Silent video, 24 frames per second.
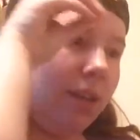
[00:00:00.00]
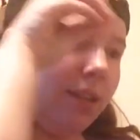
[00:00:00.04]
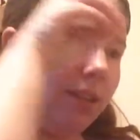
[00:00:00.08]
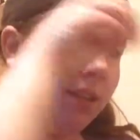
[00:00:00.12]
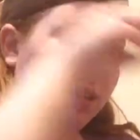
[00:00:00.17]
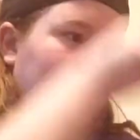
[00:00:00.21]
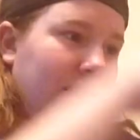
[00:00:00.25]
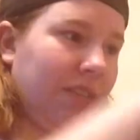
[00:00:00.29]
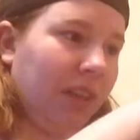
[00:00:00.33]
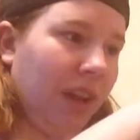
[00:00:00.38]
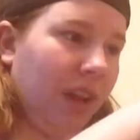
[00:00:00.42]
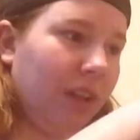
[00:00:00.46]

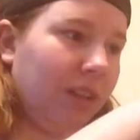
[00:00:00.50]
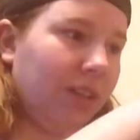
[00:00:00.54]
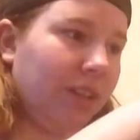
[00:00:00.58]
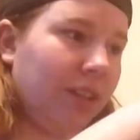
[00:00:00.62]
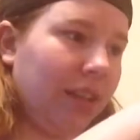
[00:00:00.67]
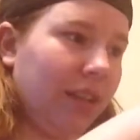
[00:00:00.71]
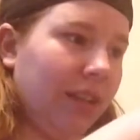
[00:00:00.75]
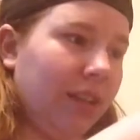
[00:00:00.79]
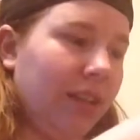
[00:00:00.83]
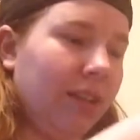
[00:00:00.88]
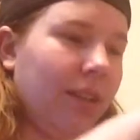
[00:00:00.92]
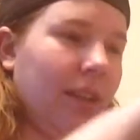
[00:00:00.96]
sucked
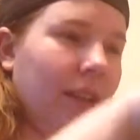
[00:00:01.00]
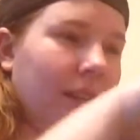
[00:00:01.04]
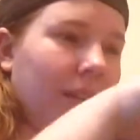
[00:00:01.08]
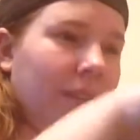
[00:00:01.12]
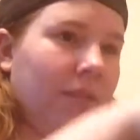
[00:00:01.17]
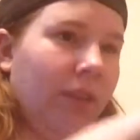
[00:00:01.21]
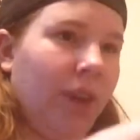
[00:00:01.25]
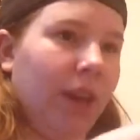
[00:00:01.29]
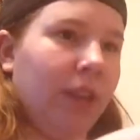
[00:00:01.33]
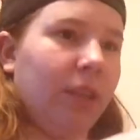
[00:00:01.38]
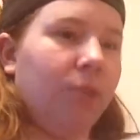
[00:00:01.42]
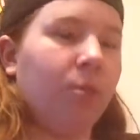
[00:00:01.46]
into that
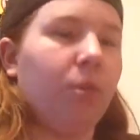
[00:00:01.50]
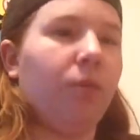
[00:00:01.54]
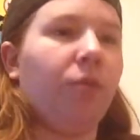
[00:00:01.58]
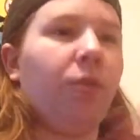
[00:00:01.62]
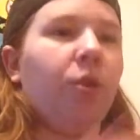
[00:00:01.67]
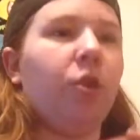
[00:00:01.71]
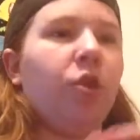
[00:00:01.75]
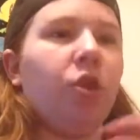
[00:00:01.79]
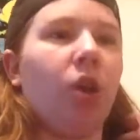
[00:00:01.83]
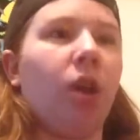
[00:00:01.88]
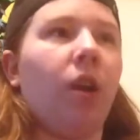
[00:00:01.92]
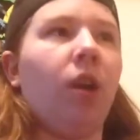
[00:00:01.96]
device. Where if
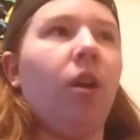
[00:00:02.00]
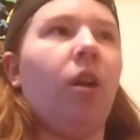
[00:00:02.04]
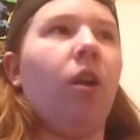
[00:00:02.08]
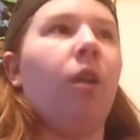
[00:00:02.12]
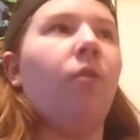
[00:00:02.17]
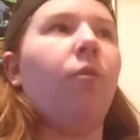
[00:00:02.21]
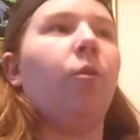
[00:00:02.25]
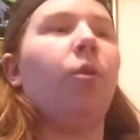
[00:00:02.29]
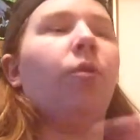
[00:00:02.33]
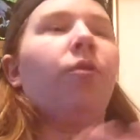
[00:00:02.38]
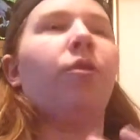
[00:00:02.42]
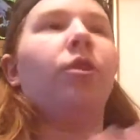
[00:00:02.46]
you shut it
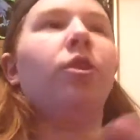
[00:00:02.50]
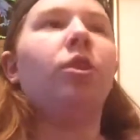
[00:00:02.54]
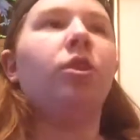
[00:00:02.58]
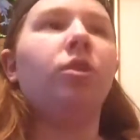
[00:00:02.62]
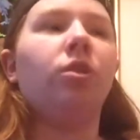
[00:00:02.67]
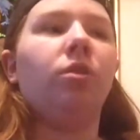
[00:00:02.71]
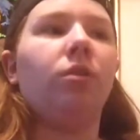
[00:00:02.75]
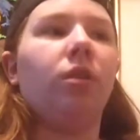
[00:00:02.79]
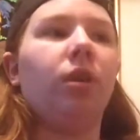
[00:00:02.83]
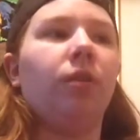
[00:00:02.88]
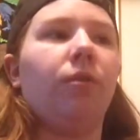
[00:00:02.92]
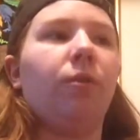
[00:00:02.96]
off, or if you're
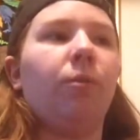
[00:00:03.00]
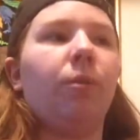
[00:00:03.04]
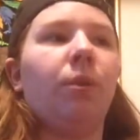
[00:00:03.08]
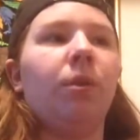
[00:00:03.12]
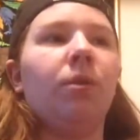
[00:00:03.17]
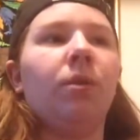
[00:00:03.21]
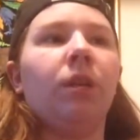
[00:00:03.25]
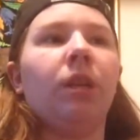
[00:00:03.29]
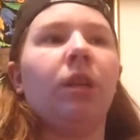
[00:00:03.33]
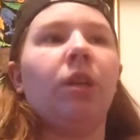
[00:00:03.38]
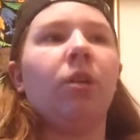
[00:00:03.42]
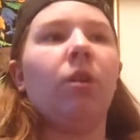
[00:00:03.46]
just using it for
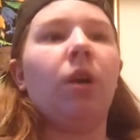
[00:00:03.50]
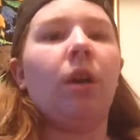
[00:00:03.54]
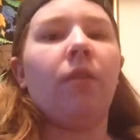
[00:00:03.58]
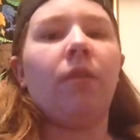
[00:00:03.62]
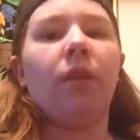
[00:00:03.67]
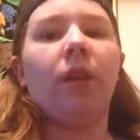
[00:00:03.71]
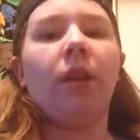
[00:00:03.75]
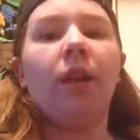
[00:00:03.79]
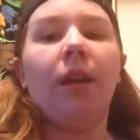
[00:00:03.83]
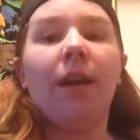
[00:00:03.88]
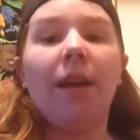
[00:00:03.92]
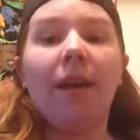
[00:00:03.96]
music and you have
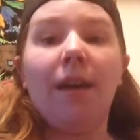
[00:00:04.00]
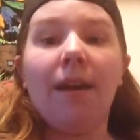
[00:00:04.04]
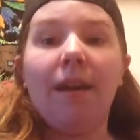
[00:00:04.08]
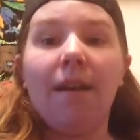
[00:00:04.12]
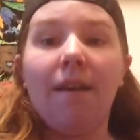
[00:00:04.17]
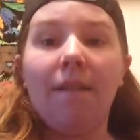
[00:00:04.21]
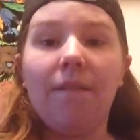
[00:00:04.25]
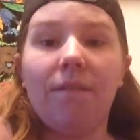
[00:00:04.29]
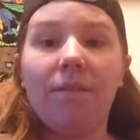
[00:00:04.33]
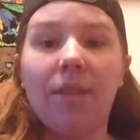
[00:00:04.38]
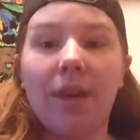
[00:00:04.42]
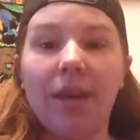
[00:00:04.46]
it
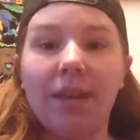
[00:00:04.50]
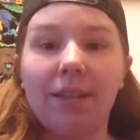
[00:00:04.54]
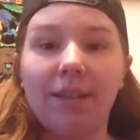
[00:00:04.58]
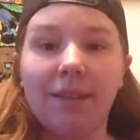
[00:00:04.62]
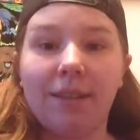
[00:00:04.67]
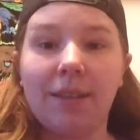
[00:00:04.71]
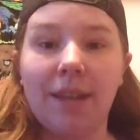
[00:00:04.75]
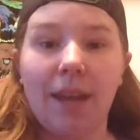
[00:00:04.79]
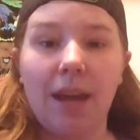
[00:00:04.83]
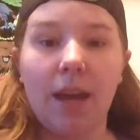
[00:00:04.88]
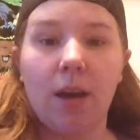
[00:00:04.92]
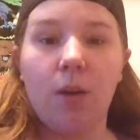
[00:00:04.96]
face
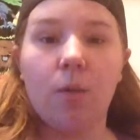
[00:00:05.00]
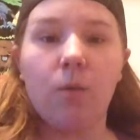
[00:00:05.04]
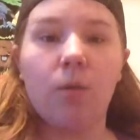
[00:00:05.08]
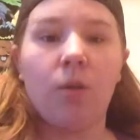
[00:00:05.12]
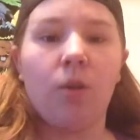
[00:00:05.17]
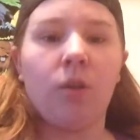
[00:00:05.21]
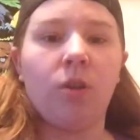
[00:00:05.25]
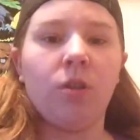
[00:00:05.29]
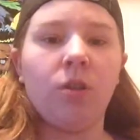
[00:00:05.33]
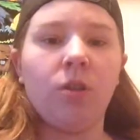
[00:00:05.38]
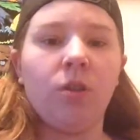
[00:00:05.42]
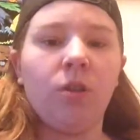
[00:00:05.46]
down
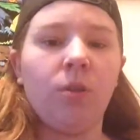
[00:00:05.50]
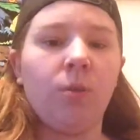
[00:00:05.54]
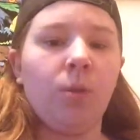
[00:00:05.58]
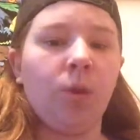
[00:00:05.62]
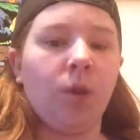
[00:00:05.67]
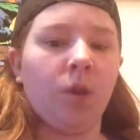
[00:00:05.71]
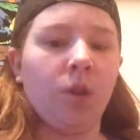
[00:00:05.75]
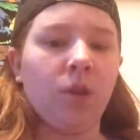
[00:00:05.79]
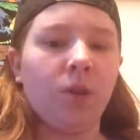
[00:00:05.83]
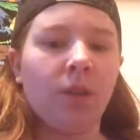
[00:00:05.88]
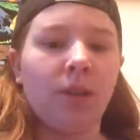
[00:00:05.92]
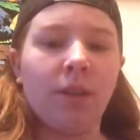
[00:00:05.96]
onto
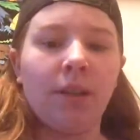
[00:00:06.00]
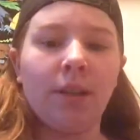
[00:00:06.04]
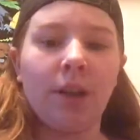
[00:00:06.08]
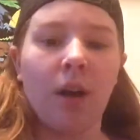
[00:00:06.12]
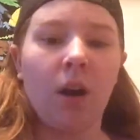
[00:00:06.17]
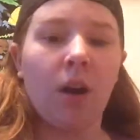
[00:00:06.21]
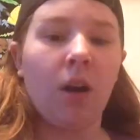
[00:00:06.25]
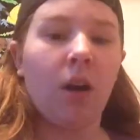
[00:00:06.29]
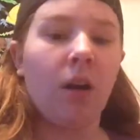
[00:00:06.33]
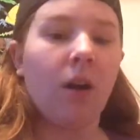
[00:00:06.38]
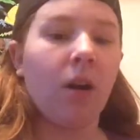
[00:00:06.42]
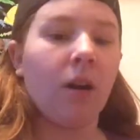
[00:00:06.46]
your
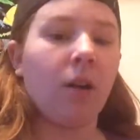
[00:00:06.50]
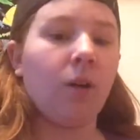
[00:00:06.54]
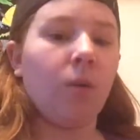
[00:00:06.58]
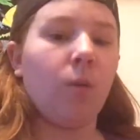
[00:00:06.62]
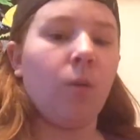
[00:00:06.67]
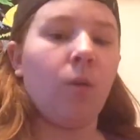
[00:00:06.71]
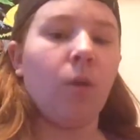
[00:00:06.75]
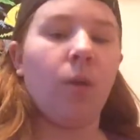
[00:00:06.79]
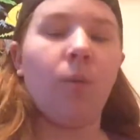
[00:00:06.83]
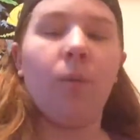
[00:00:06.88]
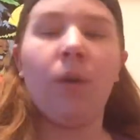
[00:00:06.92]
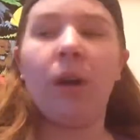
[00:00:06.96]
dock
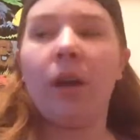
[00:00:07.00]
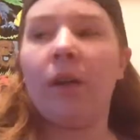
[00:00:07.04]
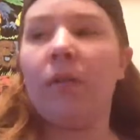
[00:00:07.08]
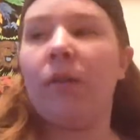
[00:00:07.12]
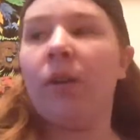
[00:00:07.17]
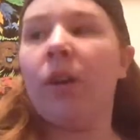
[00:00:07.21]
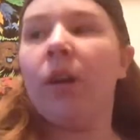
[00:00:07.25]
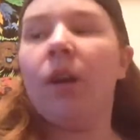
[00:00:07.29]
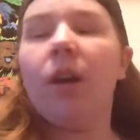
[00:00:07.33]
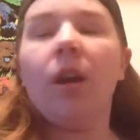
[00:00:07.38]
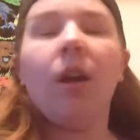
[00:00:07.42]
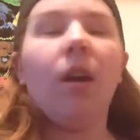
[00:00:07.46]
or
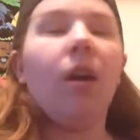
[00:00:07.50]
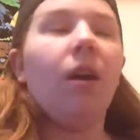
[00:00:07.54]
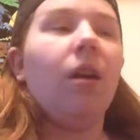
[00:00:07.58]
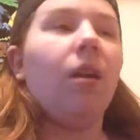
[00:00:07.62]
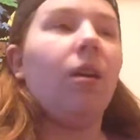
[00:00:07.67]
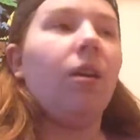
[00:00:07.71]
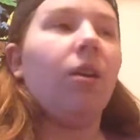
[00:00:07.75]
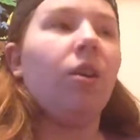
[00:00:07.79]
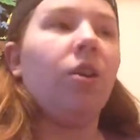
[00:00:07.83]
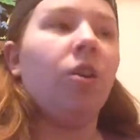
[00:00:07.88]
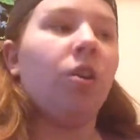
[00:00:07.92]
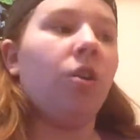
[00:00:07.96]
whatever,
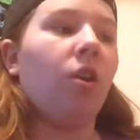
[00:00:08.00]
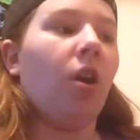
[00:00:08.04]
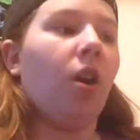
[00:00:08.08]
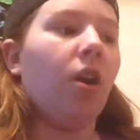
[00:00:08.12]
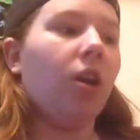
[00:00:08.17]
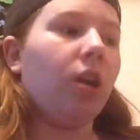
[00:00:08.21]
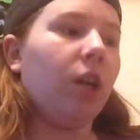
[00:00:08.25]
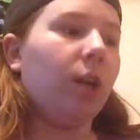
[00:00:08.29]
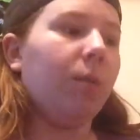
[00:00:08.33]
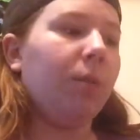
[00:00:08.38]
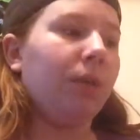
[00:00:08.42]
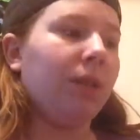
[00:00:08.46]
you're
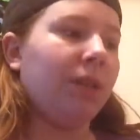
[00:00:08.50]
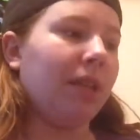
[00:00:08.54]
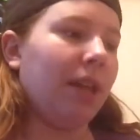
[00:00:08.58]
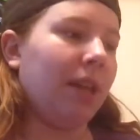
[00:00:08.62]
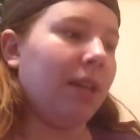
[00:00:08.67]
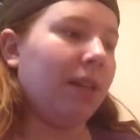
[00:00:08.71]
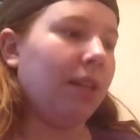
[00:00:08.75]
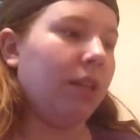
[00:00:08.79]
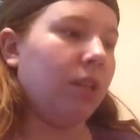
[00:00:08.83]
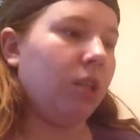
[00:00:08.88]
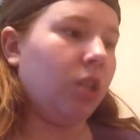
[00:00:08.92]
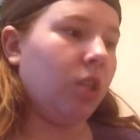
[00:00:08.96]
not going to be
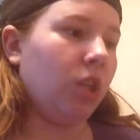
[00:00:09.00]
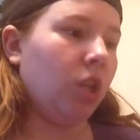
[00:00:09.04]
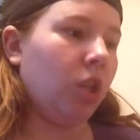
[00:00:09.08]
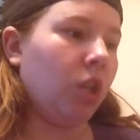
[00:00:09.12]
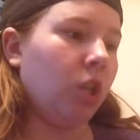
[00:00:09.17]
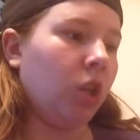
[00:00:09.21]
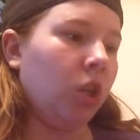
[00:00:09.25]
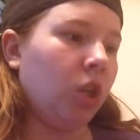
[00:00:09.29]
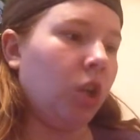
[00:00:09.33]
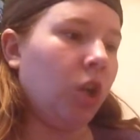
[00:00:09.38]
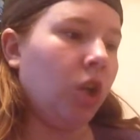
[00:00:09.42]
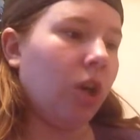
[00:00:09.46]
tempted to
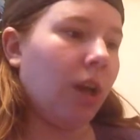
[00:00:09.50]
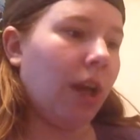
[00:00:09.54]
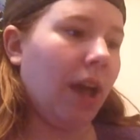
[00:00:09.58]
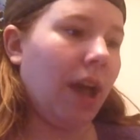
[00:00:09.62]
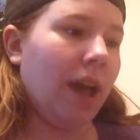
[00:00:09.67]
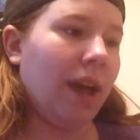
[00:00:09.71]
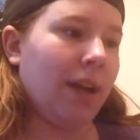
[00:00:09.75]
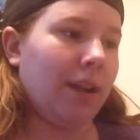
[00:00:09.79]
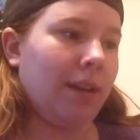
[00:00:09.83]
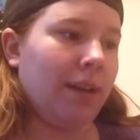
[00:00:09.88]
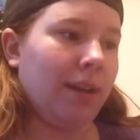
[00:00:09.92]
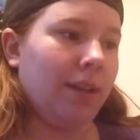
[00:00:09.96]
look
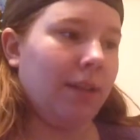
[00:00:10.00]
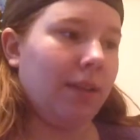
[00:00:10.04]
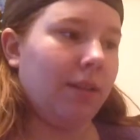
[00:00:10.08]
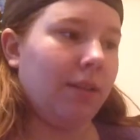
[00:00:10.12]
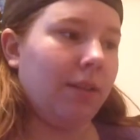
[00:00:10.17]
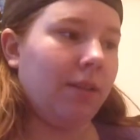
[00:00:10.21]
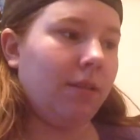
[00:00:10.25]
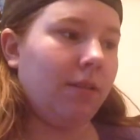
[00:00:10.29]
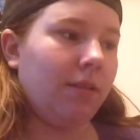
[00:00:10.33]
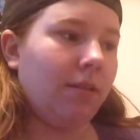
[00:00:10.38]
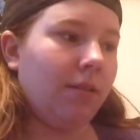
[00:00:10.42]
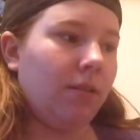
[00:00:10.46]
at
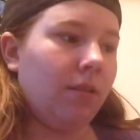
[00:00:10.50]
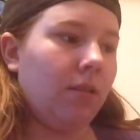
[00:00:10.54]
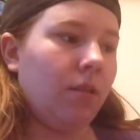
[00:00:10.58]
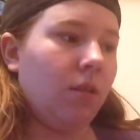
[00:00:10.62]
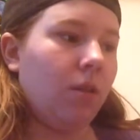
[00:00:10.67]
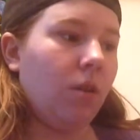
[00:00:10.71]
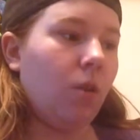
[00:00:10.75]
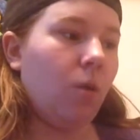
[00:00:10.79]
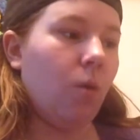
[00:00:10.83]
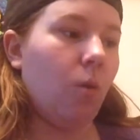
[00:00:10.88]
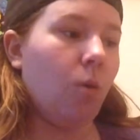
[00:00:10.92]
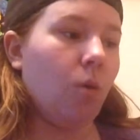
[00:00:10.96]
it
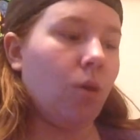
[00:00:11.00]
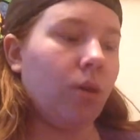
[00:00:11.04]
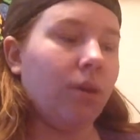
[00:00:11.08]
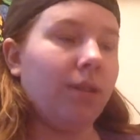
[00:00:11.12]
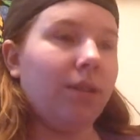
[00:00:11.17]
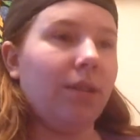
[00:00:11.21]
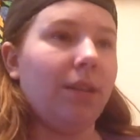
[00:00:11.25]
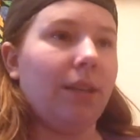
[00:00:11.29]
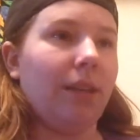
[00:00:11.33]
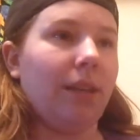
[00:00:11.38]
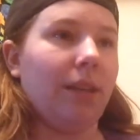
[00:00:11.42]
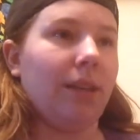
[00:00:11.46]
or
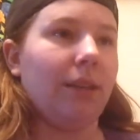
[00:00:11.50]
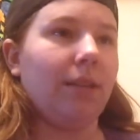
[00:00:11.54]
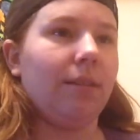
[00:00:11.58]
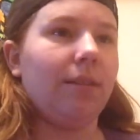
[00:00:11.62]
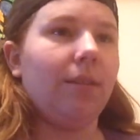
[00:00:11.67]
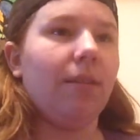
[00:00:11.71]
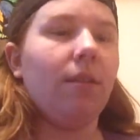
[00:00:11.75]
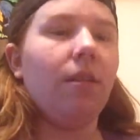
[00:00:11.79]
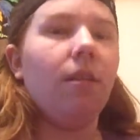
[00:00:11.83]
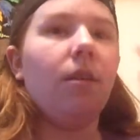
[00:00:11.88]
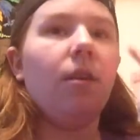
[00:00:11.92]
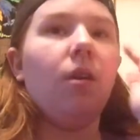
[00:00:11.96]
see it.
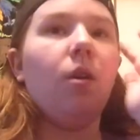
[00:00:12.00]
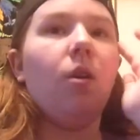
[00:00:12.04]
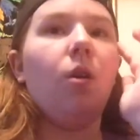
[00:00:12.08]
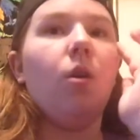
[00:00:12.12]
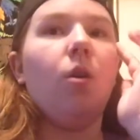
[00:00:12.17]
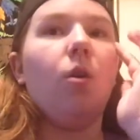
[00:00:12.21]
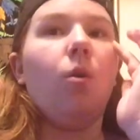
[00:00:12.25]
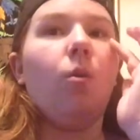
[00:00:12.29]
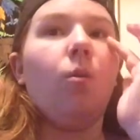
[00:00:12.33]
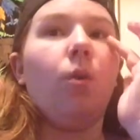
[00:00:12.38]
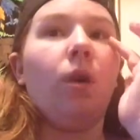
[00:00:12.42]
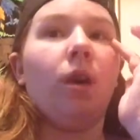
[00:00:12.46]

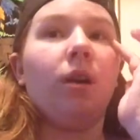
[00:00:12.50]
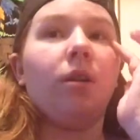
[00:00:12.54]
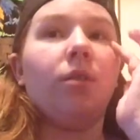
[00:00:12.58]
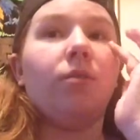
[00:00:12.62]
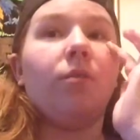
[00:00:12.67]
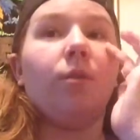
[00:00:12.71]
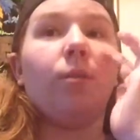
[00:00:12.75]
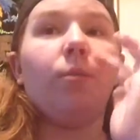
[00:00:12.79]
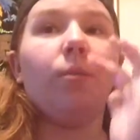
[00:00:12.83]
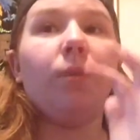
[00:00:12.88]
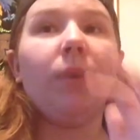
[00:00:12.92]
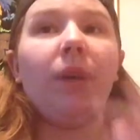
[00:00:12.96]
Whereas
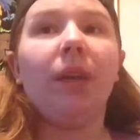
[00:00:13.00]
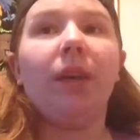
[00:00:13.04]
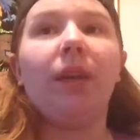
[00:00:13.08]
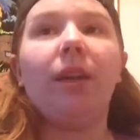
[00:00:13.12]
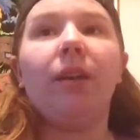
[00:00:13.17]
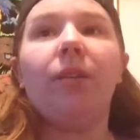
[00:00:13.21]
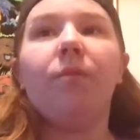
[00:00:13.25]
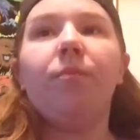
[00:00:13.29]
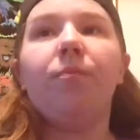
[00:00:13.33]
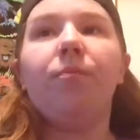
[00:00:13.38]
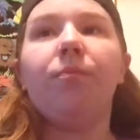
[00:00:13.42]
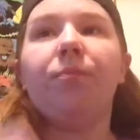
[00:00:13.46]
for
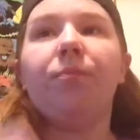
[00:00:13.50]
me,